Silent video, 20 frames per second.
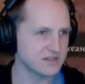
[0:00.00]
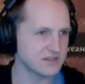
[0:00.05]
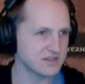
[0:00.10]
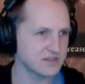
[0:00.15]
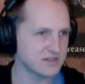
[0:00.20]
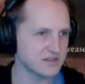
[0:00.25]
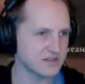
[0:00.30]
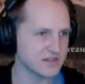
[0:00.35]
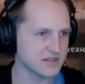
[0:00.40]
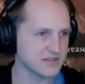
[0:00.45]

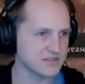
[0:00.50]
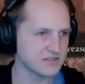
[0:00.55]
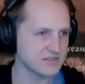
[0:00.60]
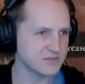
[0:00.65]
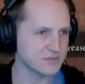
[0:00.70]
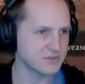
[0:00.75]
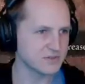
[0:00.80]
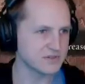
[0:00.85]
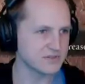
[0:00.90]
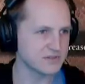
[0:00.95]
Okay, so
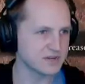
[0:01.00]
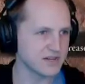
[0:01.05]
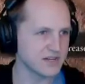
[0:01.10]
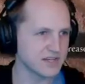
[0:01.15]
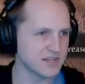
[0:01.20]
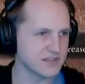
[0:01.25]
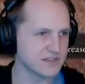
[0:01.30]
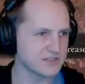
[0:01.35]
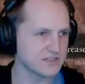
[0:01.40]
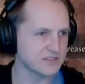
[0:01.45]
we're running
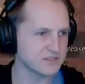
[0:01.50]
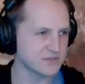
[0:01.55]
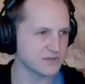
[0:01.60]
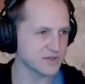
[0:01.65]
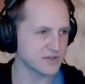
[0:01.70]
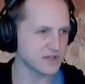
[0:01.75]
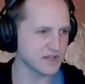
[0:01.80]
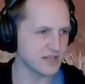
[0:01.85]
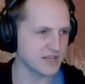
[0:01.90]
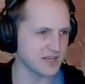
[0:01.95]
into a
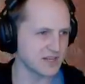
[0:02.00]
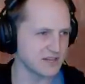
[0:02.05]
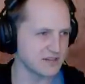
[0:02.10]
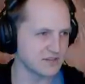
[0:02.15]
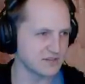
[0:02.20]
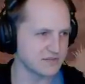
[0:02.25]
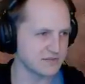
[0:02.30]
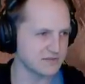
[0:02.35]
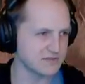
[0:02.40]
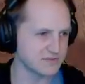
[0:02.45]
lot
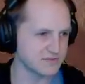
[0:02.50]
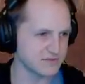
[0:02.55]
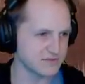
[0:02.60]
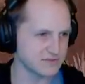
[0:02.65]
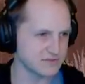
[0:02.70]
of